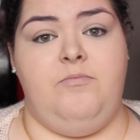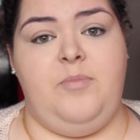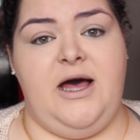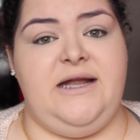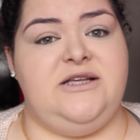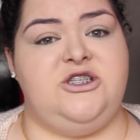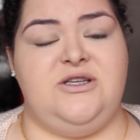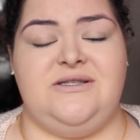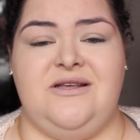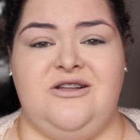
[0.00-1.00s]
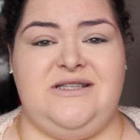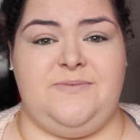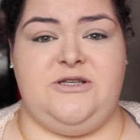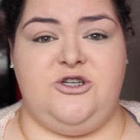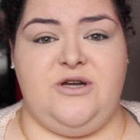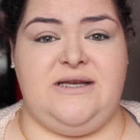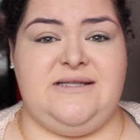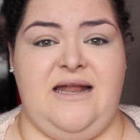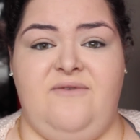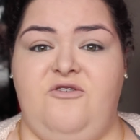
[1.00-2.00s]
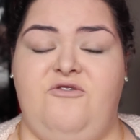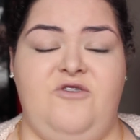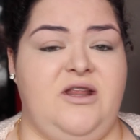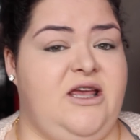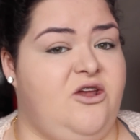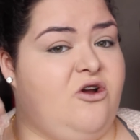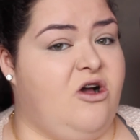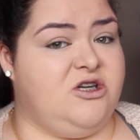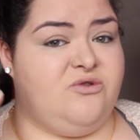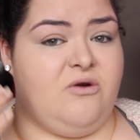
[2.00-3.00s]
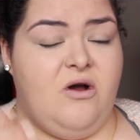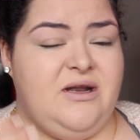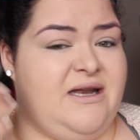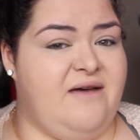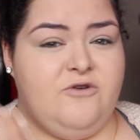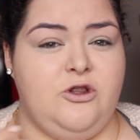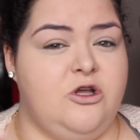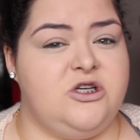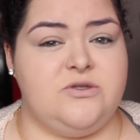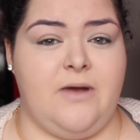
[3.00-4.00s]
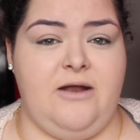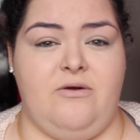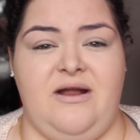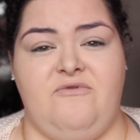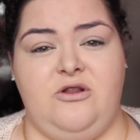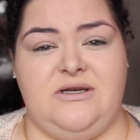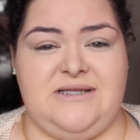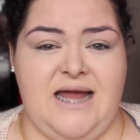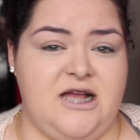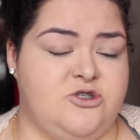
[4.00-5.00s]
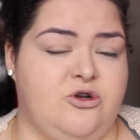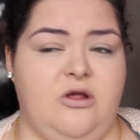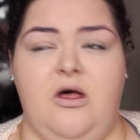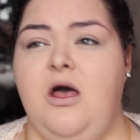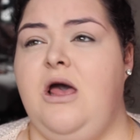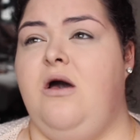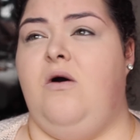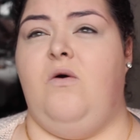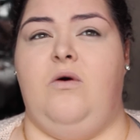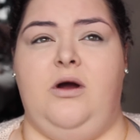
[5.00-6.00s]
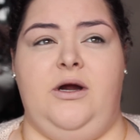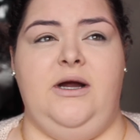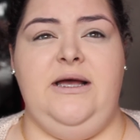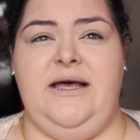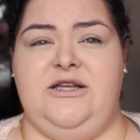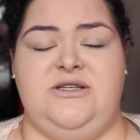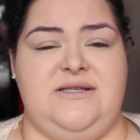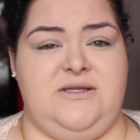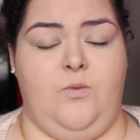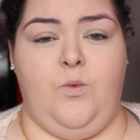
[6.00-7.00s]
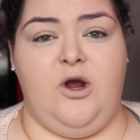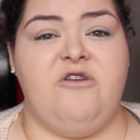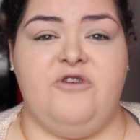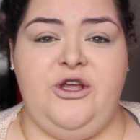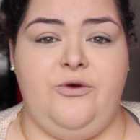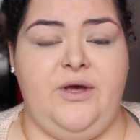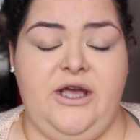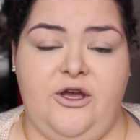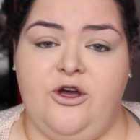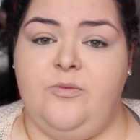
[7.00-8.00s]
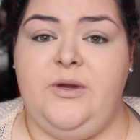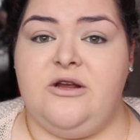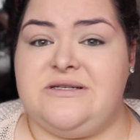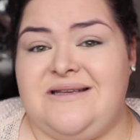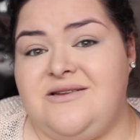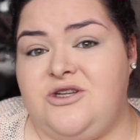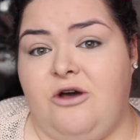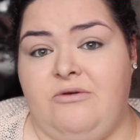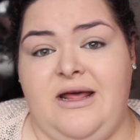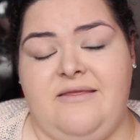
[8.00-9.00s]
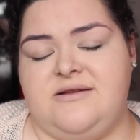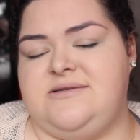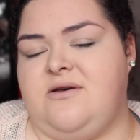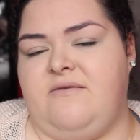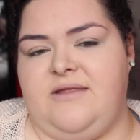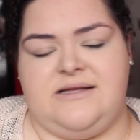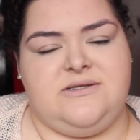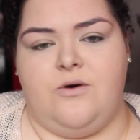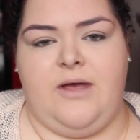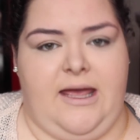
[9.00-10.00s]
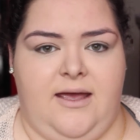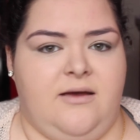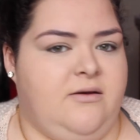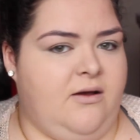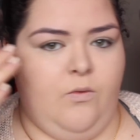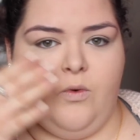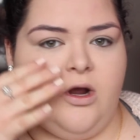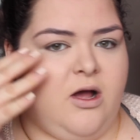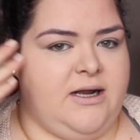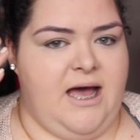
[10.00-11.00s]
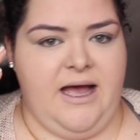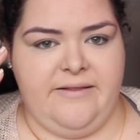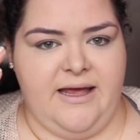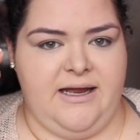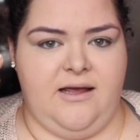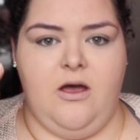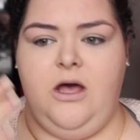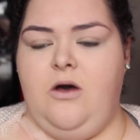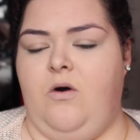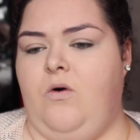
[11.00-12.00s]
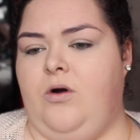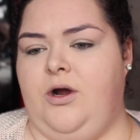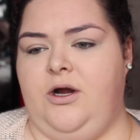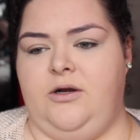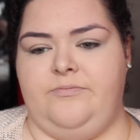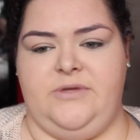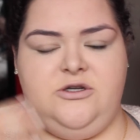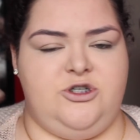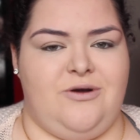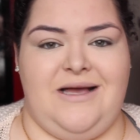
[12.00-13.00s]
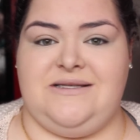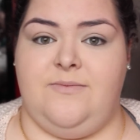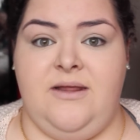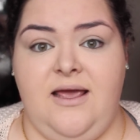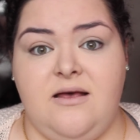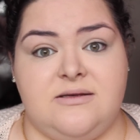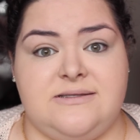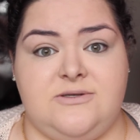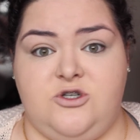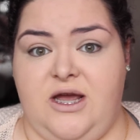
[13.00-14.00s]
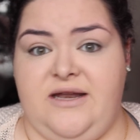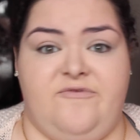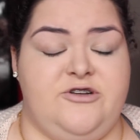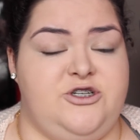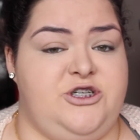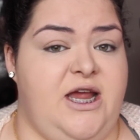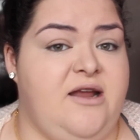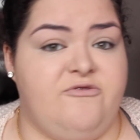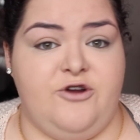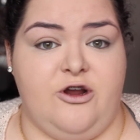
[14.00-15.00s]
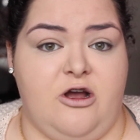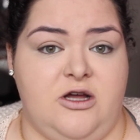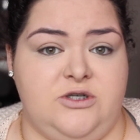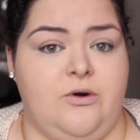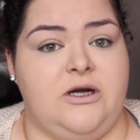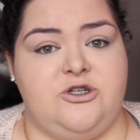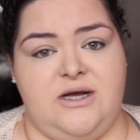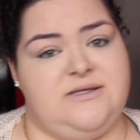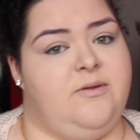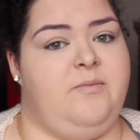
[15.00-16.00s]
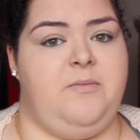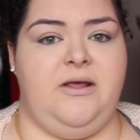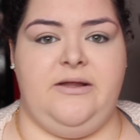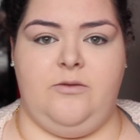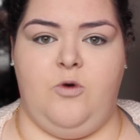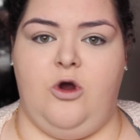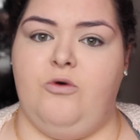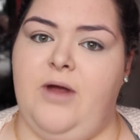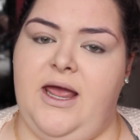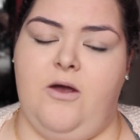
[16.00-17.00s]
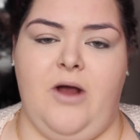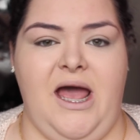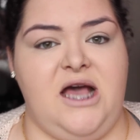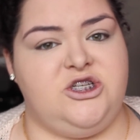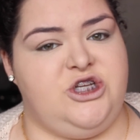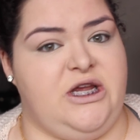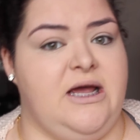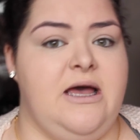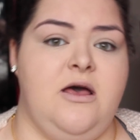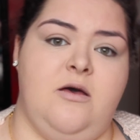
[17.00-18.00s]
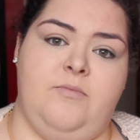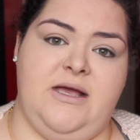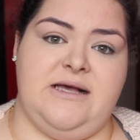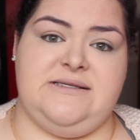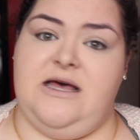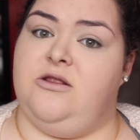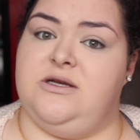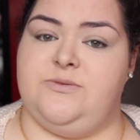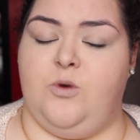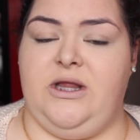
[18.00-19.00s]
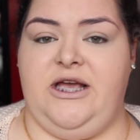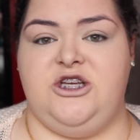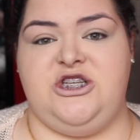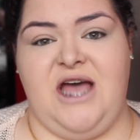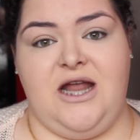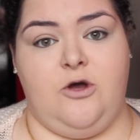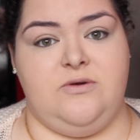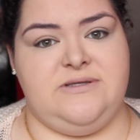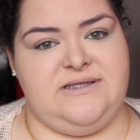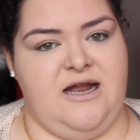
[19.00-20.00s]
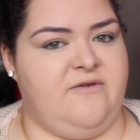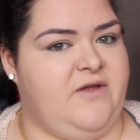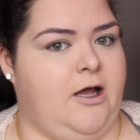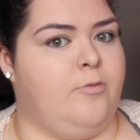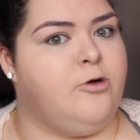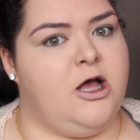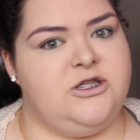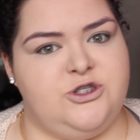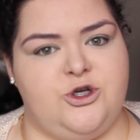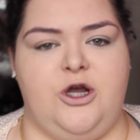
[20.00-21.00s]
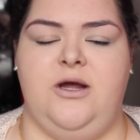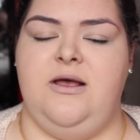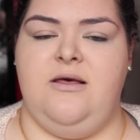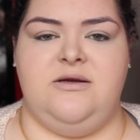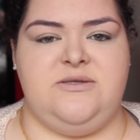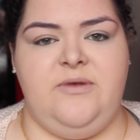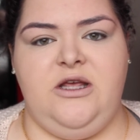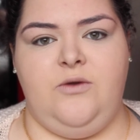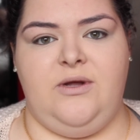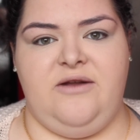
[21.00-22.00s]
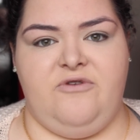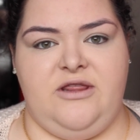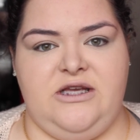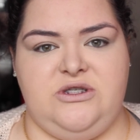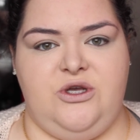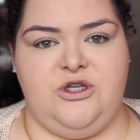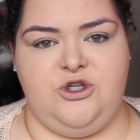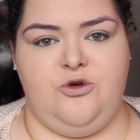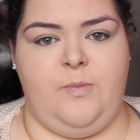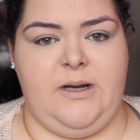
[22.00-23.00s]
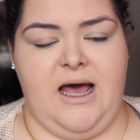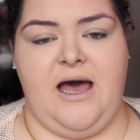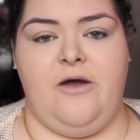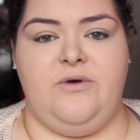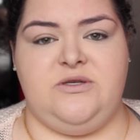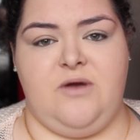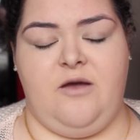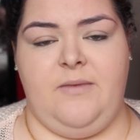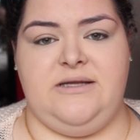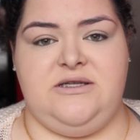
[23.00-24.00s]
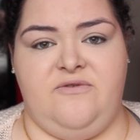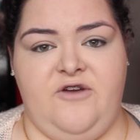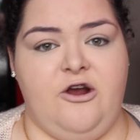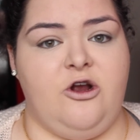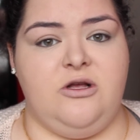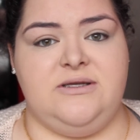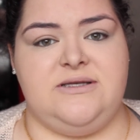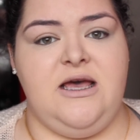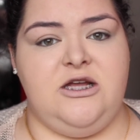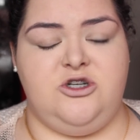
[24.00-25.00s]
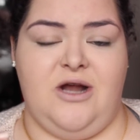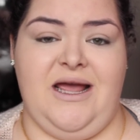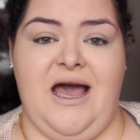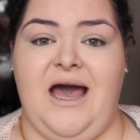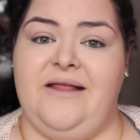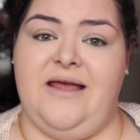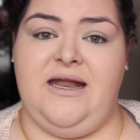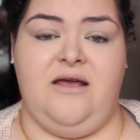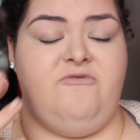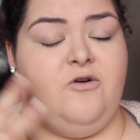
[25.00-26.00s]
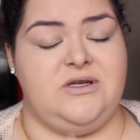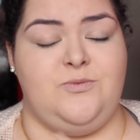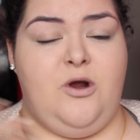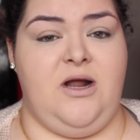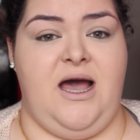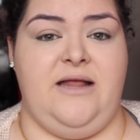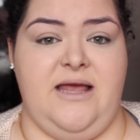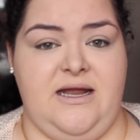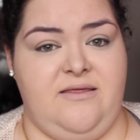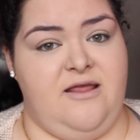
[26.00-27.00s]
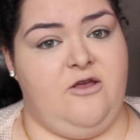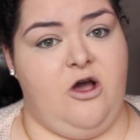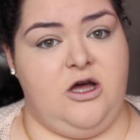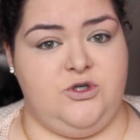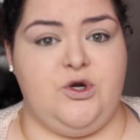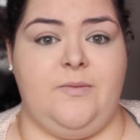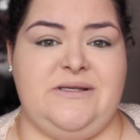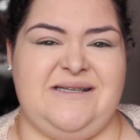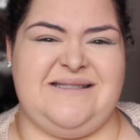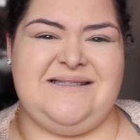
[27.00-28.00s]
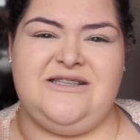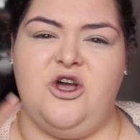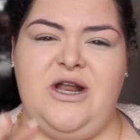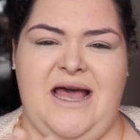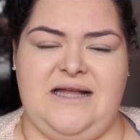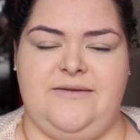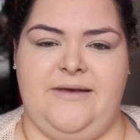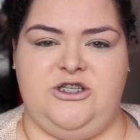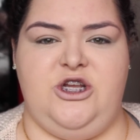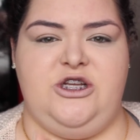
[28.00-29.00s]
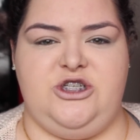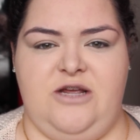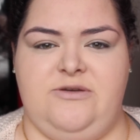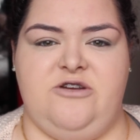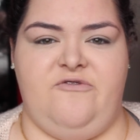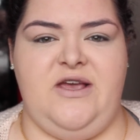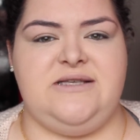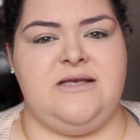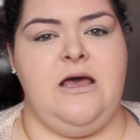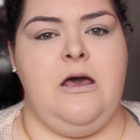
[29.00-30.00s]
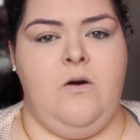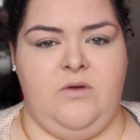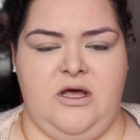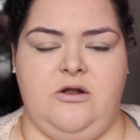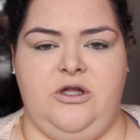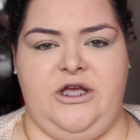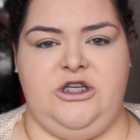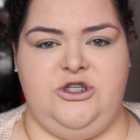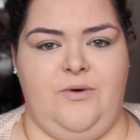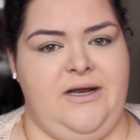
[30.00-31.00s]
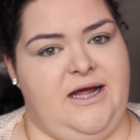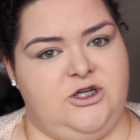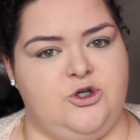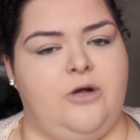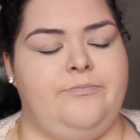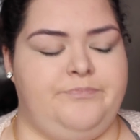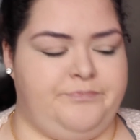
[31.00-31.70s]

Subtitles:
but it's just little tips and tricks that if you feel like your contour never looks right or never looks natural or it just doesn't work for you, it could be your skin tone, and that's okay. Work on highlighting or try something else. Try a different shade for your contour. Try something maybe a little more gray or ashy because that looks more like a shadow instead of like a bronzer. There's a million and one different things you can do, but I always recommend to fair girls trying highlighting and focus more on highlighting than the contouring because it's still going to add dimension and shape to your face without it looking too unnatural.